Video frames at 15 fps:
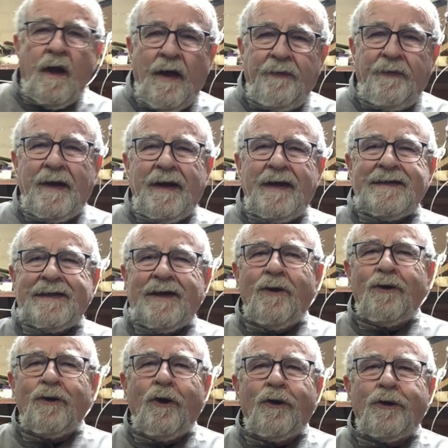I think it's
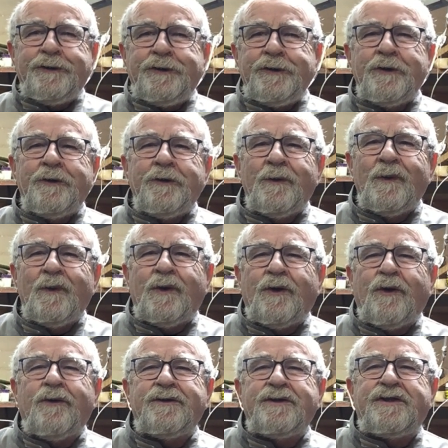long due,
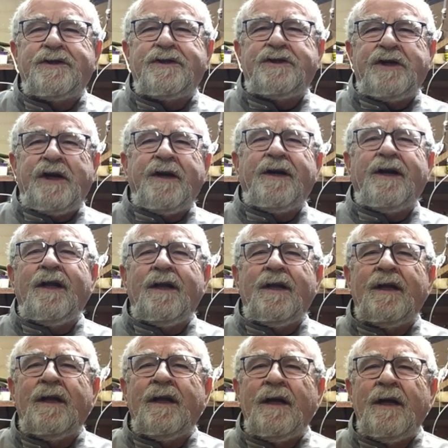
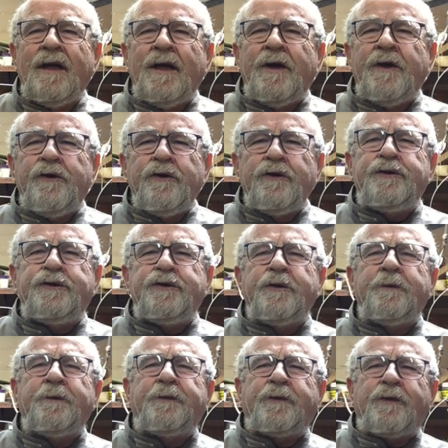cross-channel,
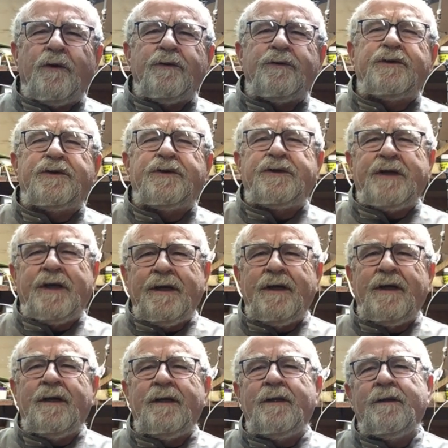YouTube
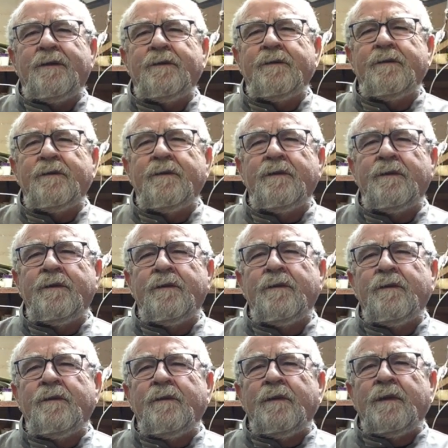cross-channel
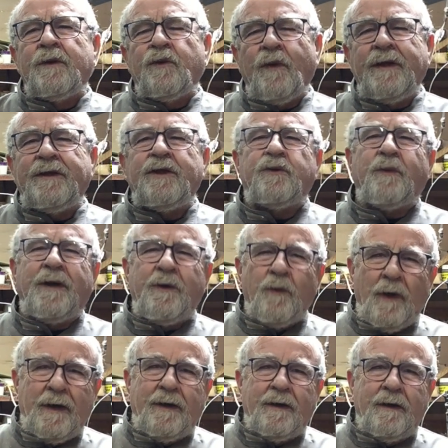
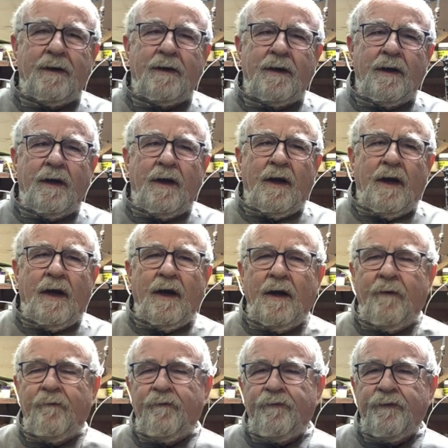2021.
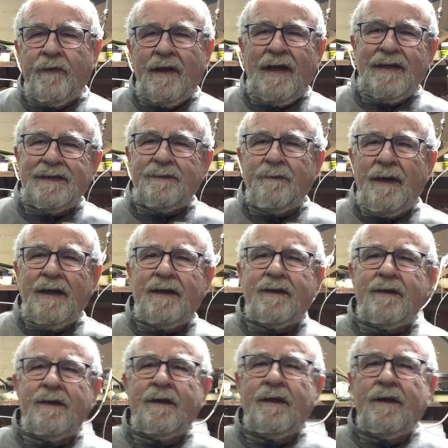Last
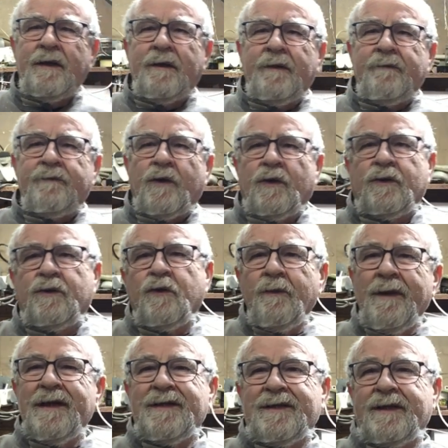month, or 2
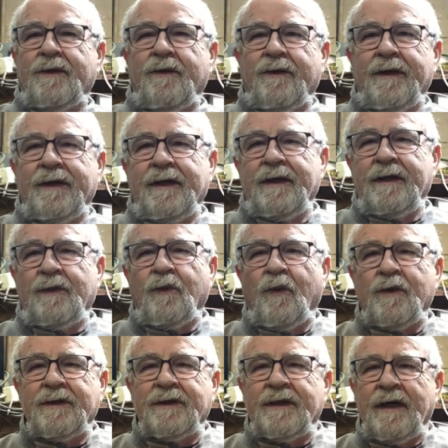months ago already, it
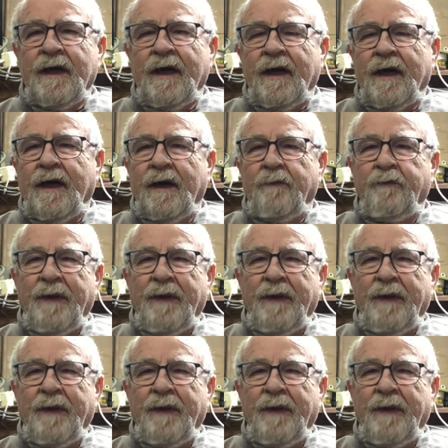was a